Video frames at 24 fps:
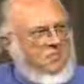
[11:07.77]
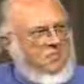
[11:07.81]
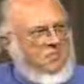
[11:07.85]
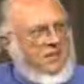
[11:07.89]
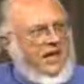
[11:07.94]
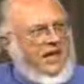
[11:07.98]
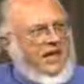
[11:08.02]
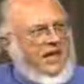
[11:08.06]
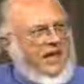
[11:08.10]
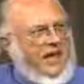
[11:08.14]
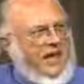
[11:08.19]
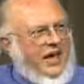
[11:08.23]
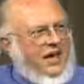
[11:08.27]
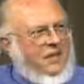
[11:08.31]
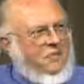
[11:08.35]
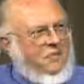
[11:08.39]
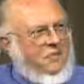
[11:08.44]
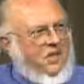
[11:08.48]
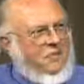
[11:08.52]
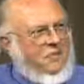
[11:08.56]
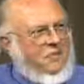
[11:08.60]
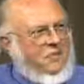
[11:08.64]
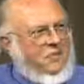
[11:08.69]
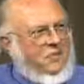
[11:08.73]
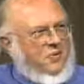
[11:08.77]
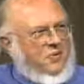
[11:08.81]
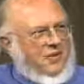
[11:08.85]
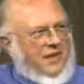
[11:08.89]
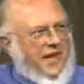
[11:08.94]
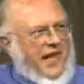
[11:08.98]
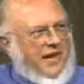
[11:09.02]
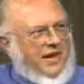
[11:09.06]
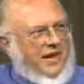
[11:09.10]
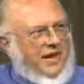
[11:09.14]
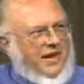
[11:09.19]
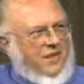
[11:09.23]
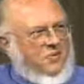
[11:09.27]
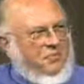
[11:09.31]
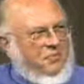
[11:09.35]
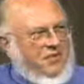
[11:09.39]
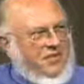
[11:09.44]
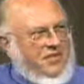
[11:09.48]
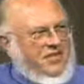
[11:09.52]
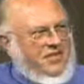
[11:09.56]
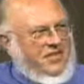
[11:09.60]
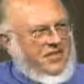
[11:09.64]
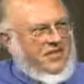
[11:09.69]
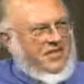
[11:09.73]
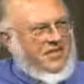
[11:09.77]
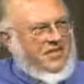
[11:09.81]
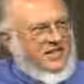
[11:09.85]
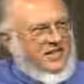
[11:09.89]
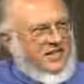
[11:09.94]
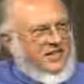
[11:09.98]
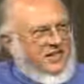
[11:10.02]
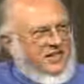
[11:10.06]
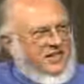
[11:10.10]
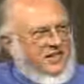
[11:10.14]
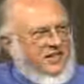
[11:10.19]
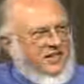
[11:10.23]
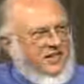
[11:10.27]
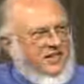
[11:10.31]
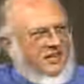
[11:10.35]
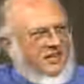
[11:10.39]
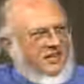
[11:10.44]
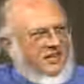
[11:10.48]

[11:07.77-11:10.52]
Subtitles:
medicate people with antidepressants and then